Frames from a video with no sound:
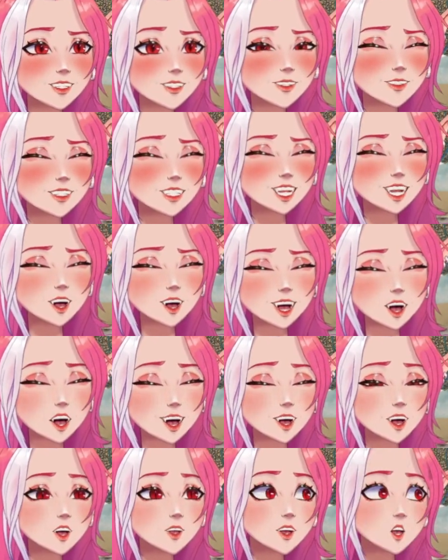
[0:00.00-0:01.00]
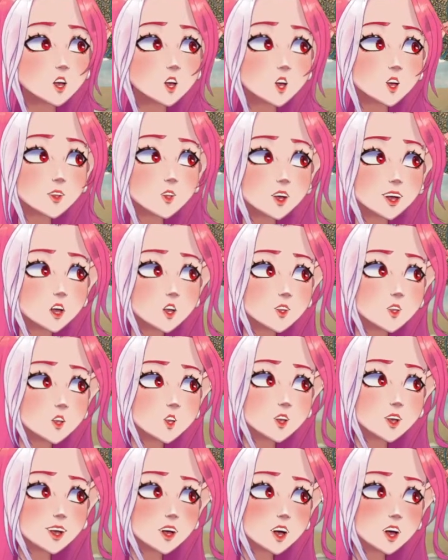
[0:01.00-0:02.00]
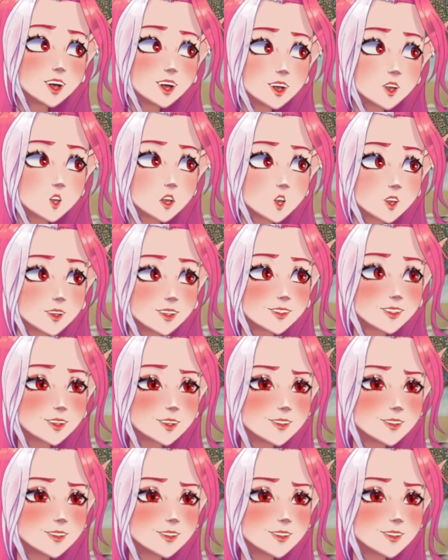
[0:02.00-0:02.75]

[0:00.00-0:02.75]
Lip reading: Can she tell me, is she there? Did she ask about me?